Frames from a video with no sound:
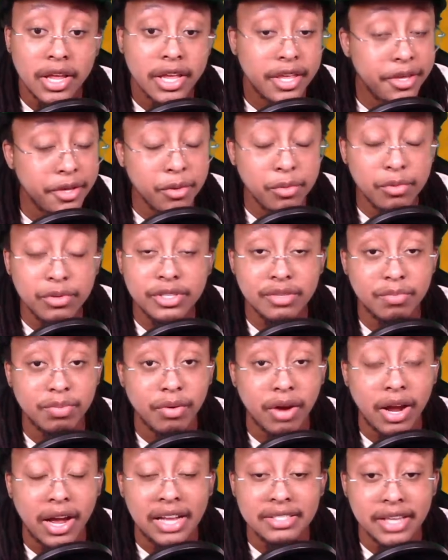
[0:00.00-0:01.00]
Huge
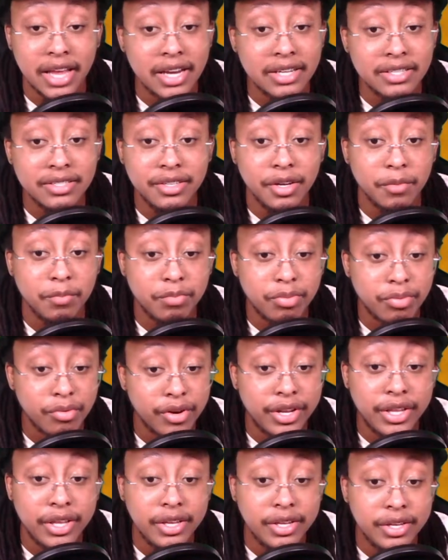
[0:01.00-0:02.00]
surprise. Actually, a
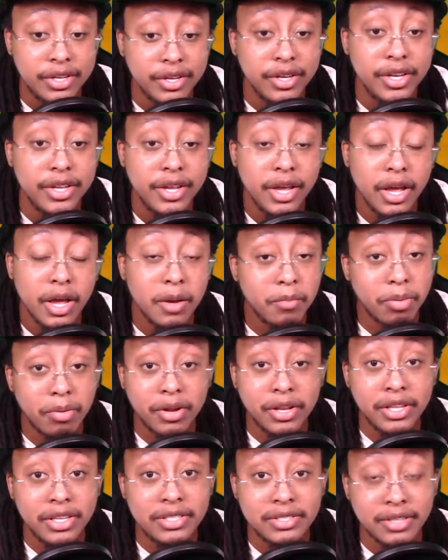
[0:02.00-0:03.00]
pretty good
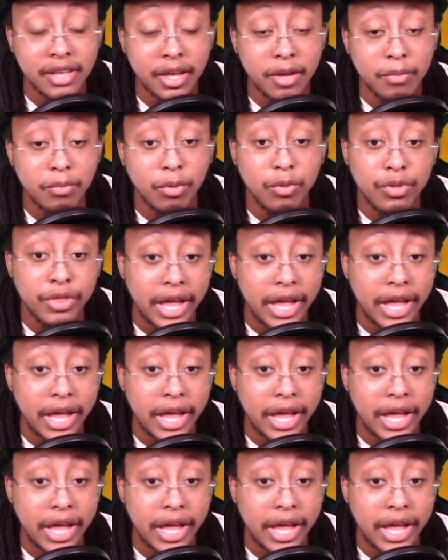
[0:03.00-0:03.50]
pretty stable,